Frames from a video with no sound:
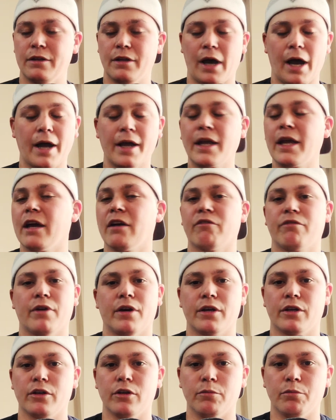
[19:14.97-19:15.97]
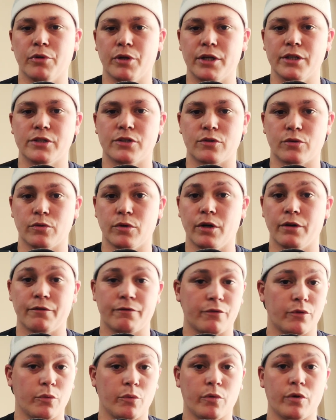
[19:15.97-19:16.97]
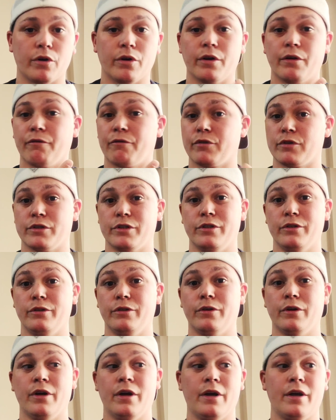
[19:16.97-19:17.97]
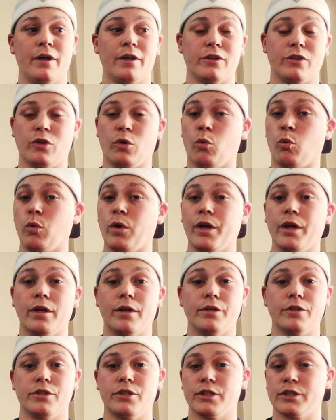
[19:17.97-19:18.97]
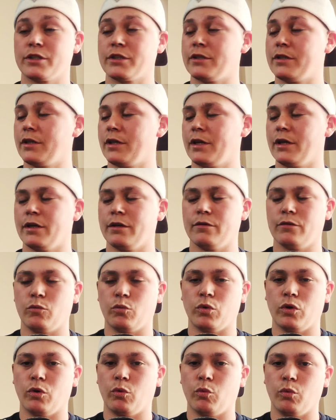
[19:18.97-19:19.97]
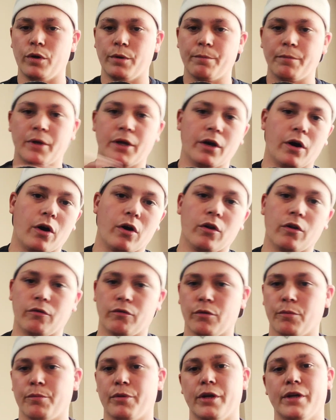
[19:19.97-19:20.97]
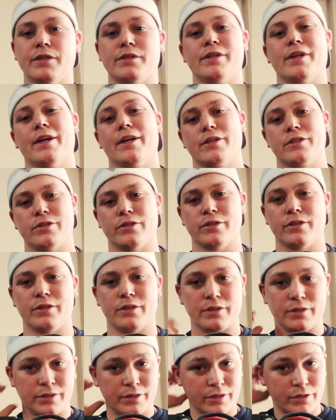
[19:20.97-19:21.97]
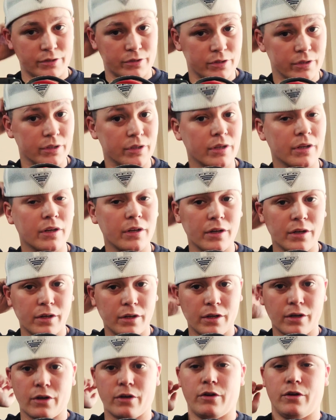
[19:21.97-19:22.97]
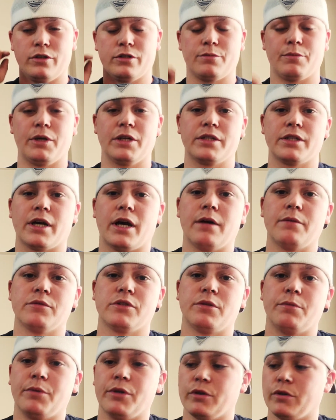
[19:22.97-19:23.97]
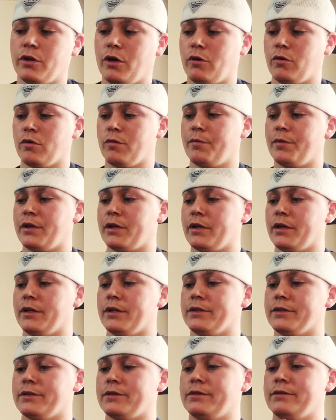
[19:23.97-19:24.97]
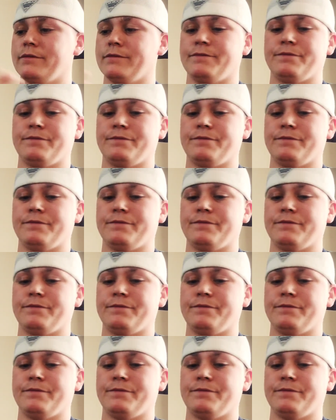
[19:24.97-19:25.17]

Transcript: I can't find a good place to run, for one, and for two, the wind it will whip me all over the place and actually essentially cause my times to be lower because